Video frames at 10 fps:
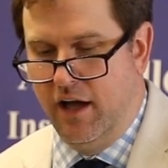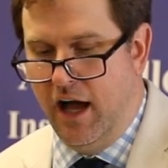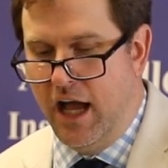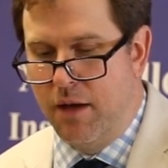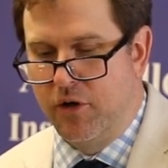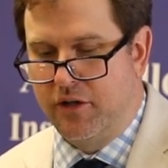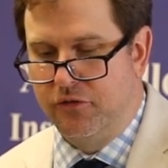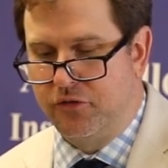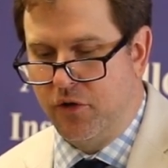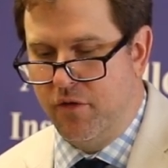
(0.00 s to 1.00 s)
I am a
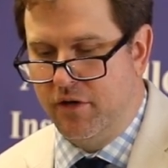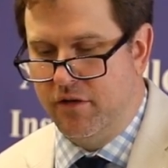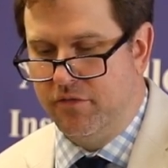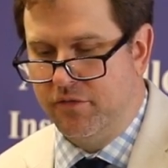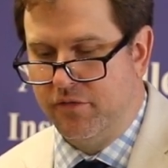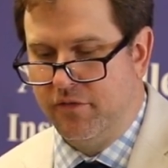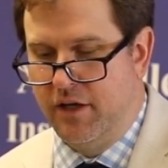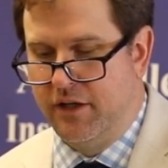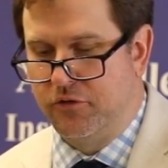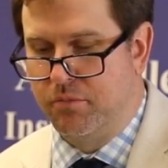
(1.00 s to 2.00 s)
conservative
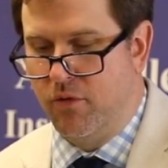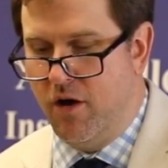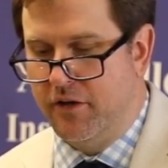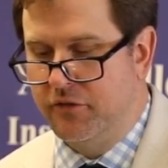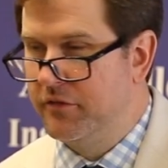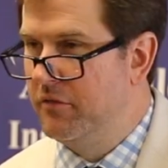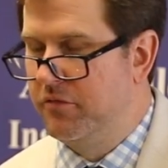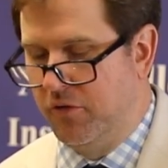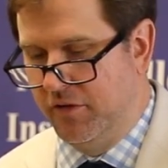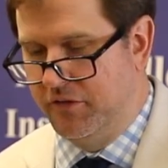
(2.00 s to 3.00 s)
in its broadest and
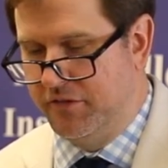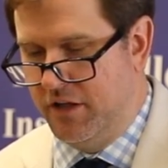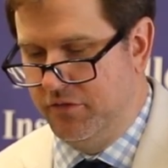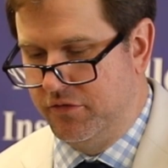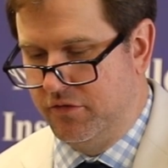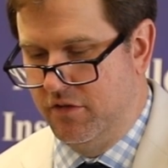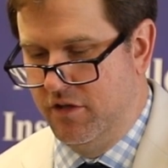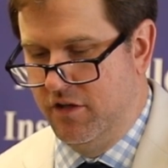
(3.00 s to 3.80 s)
fullest sense,